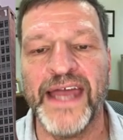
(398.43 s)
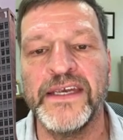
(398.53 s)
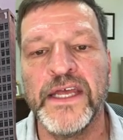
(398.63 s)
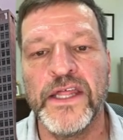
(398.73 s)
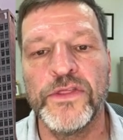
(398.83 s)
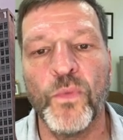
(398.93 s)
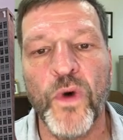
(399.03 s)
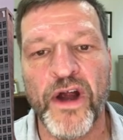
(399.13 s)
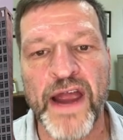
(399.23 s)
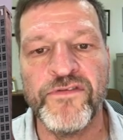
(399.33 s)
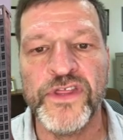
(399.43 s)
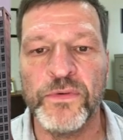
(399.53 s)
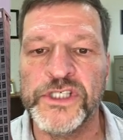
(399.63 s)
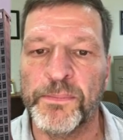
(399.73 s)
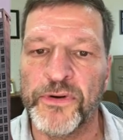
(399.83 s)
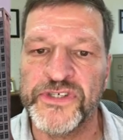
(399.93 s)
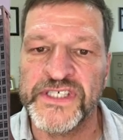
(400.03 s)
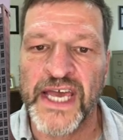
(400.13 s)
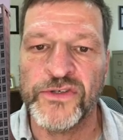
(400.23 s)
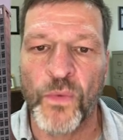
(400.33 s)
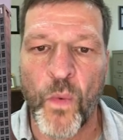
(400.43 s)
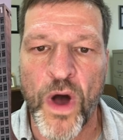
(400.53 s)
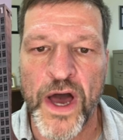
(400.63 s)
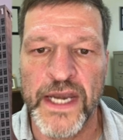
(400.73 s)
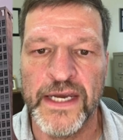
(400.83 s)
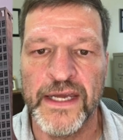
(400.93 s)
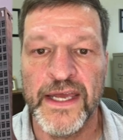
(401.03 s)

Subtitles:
And wherever there was a %1